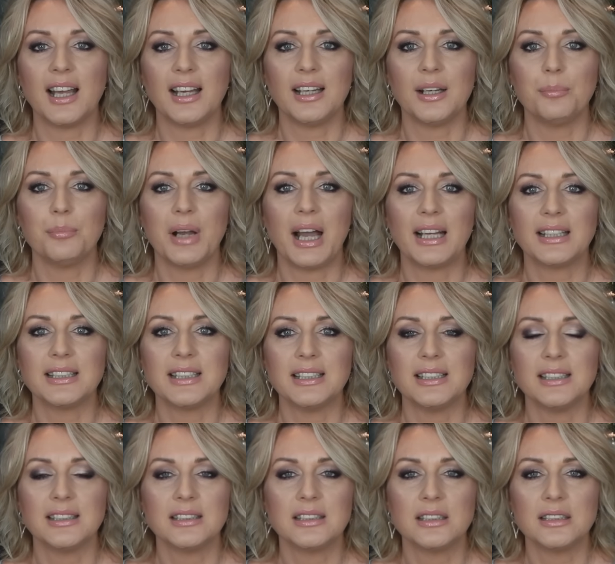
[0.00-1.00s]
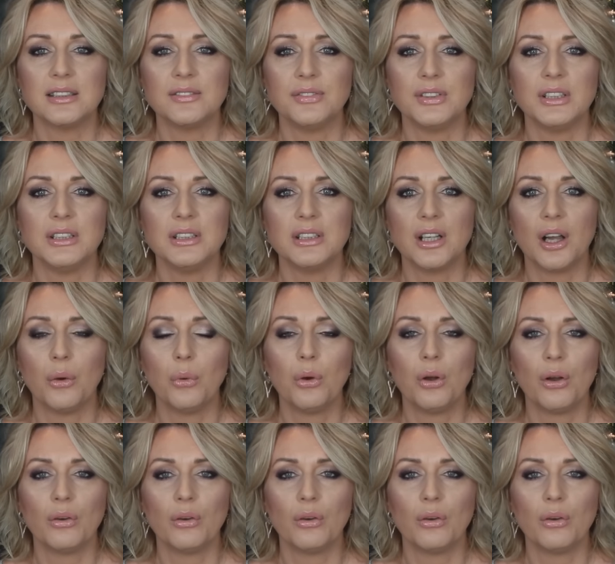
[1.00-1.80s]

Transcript: underneath this video,